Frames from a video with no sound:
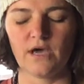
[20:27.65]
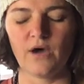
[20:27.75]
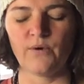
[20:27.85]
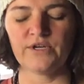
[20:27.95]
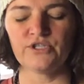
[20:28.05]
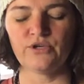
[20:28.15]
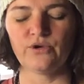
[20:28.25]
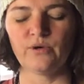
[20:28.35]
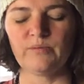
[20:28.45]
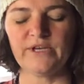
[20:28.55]
I want to show
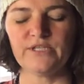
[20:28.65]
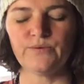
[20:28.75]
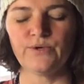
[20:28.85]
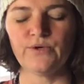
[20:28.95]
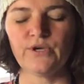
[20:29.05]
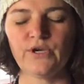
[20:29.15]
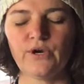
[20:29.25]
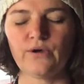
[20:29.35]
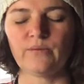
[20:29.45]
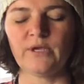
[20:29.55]
you a place where you can
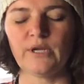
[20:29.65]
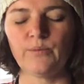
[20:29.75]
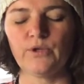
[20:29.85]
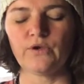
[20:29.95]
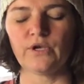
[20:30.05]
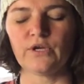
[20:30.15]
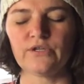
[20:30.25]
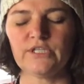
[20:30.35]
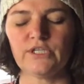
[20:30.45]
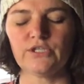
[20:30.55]
go to meet up with your inner
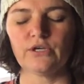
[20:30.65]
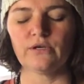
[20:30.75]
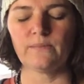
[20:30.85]
teacher.